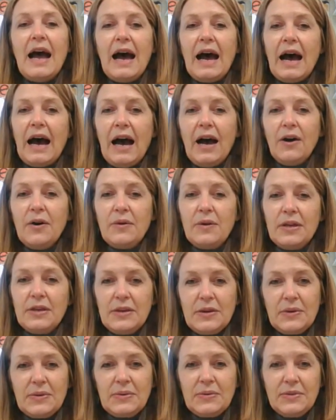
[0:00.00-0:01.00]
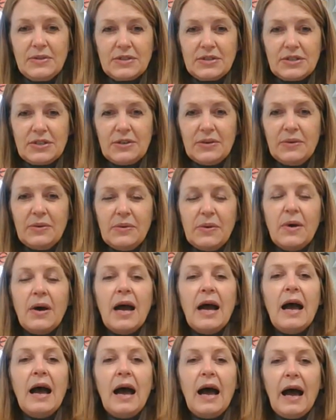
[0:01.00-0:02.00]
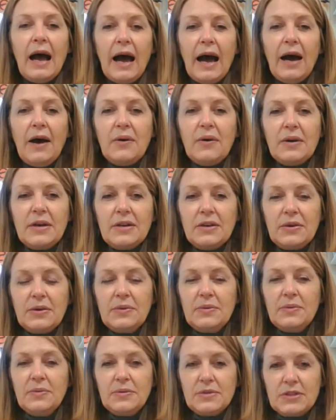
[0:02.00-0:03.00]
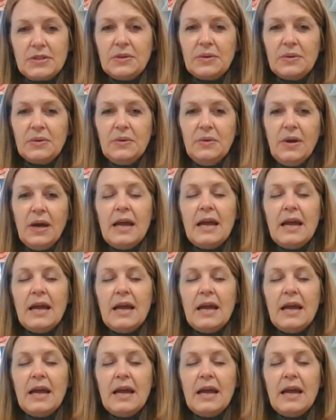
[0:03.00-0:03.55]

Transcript: How do you do? How do you do?